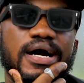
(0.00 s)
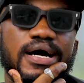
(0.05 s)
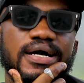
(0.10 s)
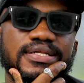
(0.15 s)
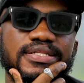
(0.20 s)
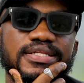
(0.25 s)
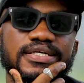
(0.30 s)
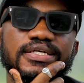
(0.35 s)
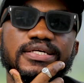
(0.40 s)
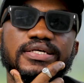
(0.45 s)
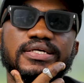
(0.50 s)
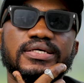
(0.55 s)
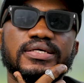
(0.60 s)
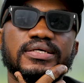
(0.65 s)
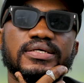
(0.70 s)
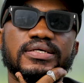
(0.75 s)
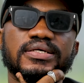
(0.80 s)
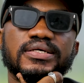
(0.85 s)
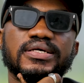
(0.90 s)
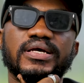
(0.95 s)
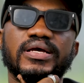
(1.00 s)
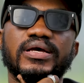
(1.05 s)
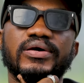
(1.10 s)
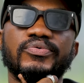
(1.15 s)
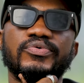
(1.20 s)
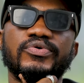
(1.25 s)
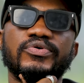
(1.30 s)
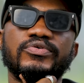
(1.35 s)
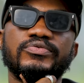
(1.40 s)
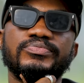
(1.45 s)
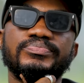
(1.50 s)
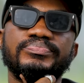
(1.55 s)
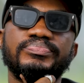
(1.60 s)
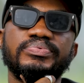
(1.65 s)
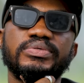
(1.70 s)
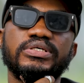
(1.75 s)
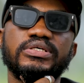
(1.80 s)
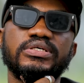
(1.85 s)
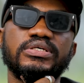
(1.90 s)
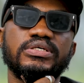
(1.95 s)
I think it will
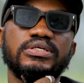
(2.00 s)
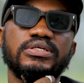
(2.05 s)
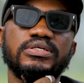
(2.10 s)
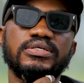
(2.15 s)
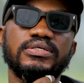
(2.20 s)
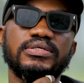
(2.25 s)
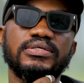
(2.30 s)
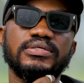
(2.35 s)
be...